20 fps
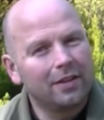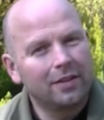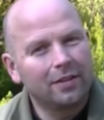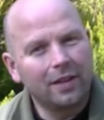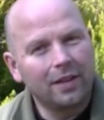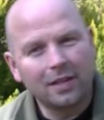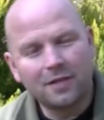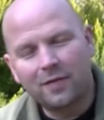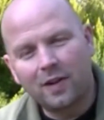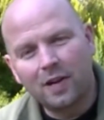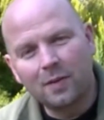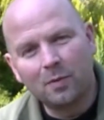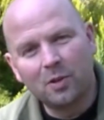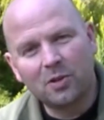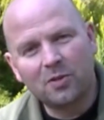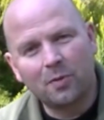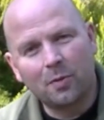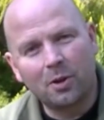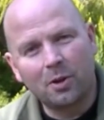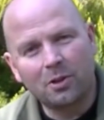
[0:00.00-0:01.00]
Thanks very
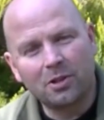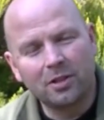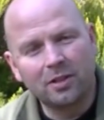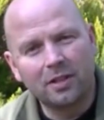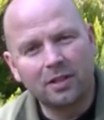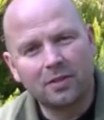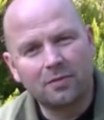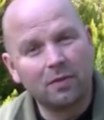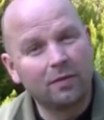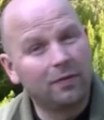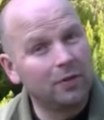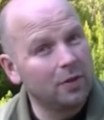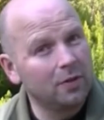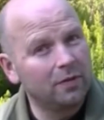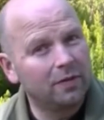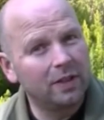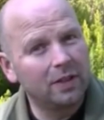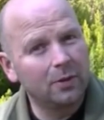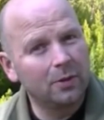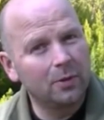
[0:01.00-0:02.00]
much for watching this review
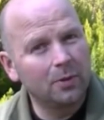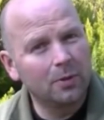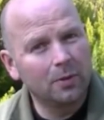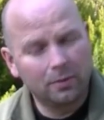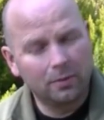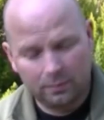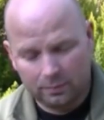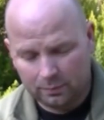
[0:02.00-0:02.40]
video